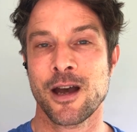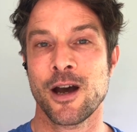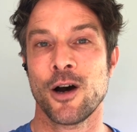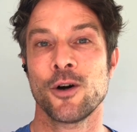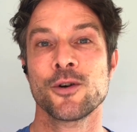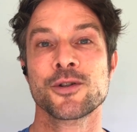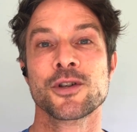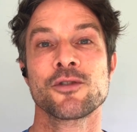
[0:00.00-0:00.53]

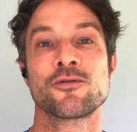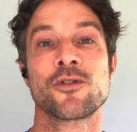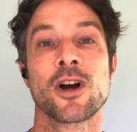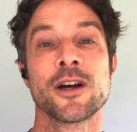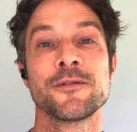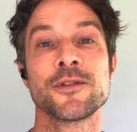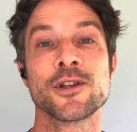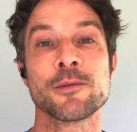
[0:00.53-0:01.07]
I also
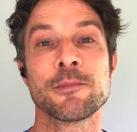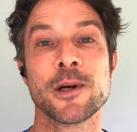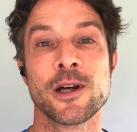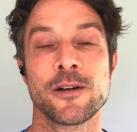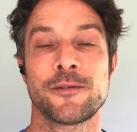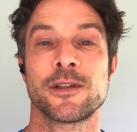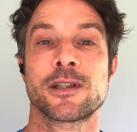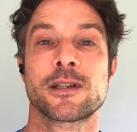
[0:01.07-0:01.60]
arrived at the
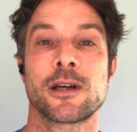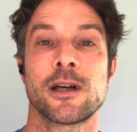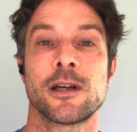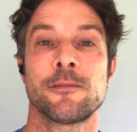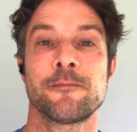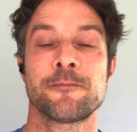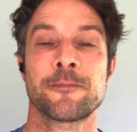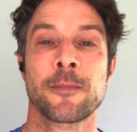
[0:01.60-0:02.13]
perfect
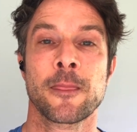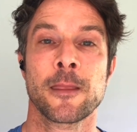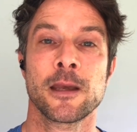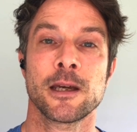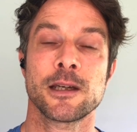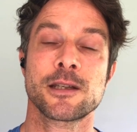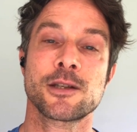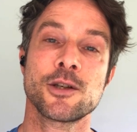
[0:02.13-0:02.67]
time,
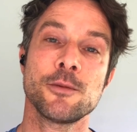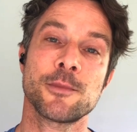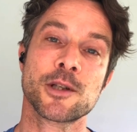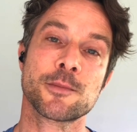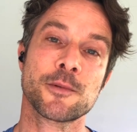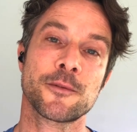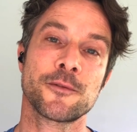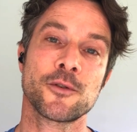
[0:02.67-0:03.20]
as 2
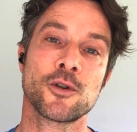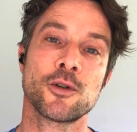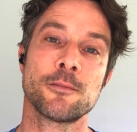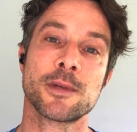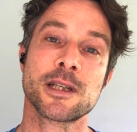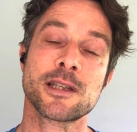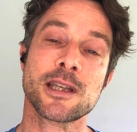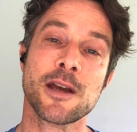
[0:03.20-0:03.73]
months before
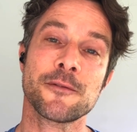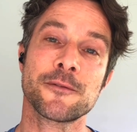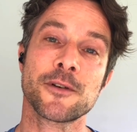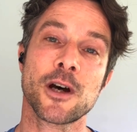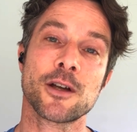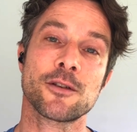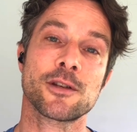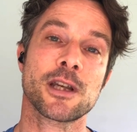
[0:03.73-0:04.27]
my
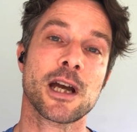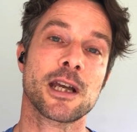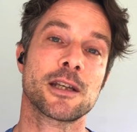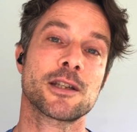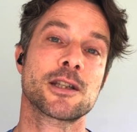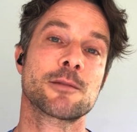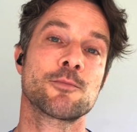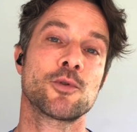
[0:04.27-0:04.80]
stepfather had had
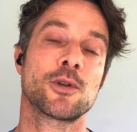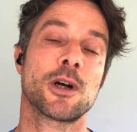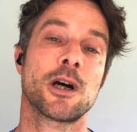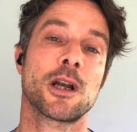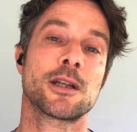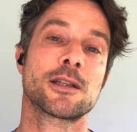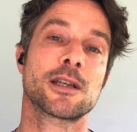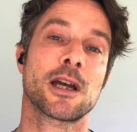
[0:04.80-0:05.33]
a small
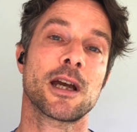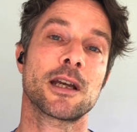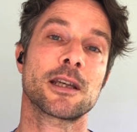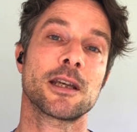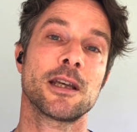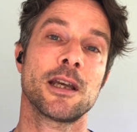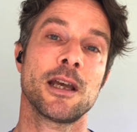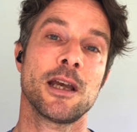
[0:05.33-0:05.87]
heart
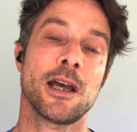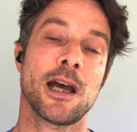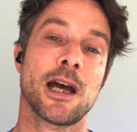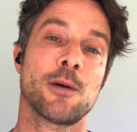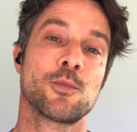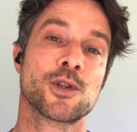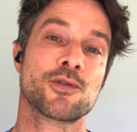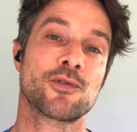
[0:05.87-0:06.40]
attack
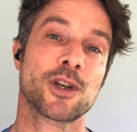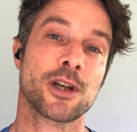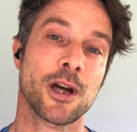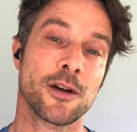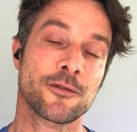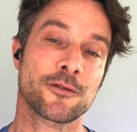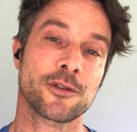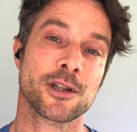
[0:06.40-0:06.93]
and was
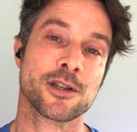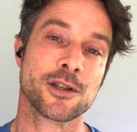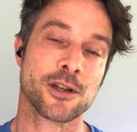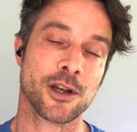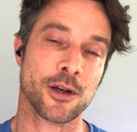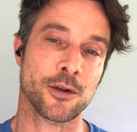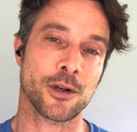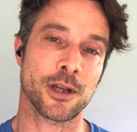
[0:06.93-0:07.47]
recovering
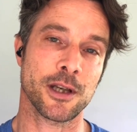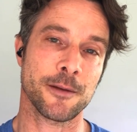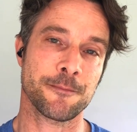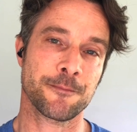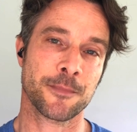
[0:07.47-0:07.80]
slowly,